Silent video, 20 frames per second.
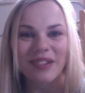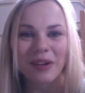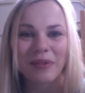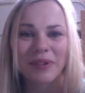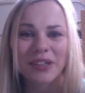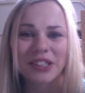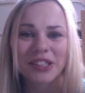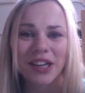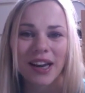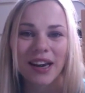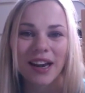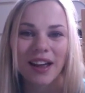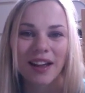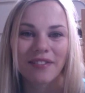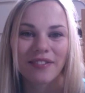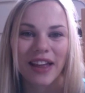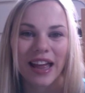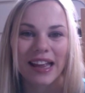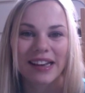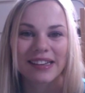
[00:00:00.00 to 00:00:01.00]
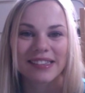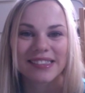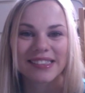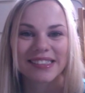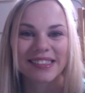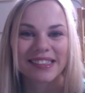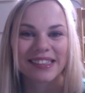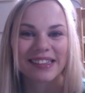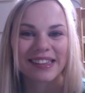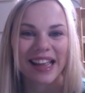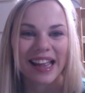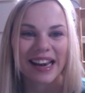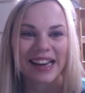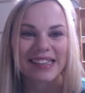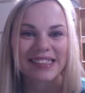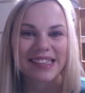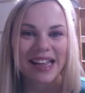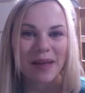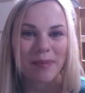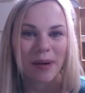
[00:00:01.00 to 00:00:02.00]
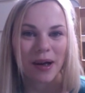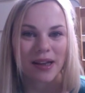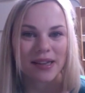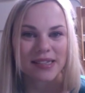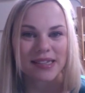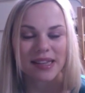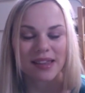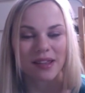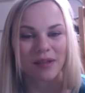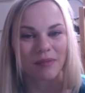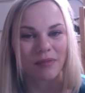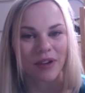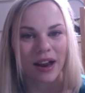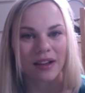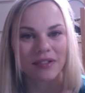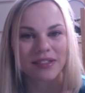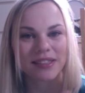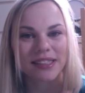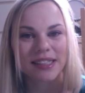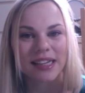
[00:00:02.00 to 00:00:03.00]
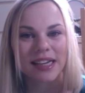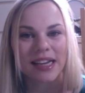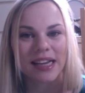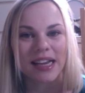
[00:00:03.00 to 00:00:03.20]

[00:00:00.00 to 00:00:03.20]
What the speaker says: which I love, and then as they're passing them round,